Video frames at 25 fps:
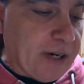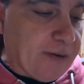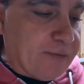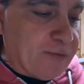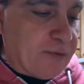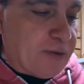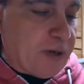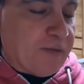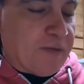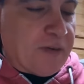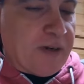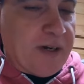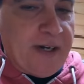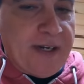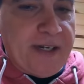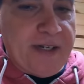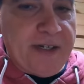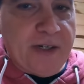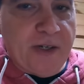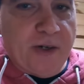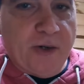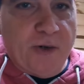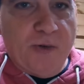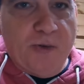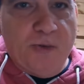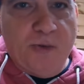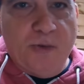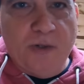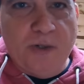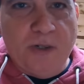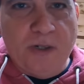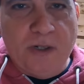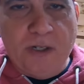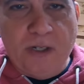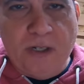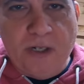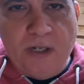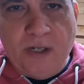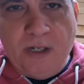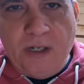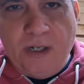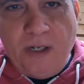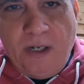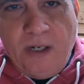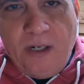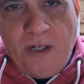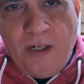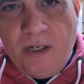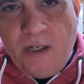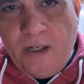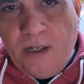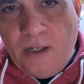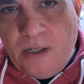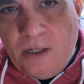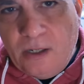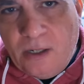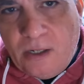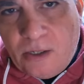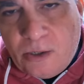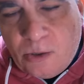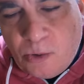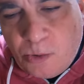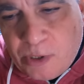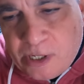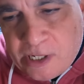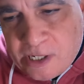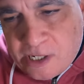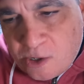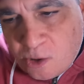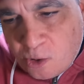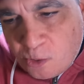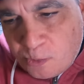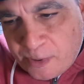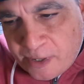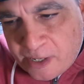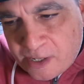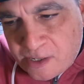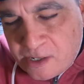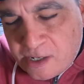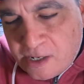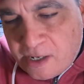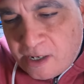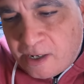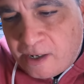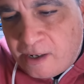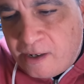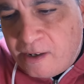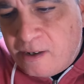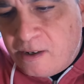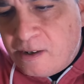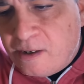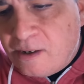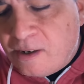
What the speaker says: I've cleaned it all. So all these little bits here,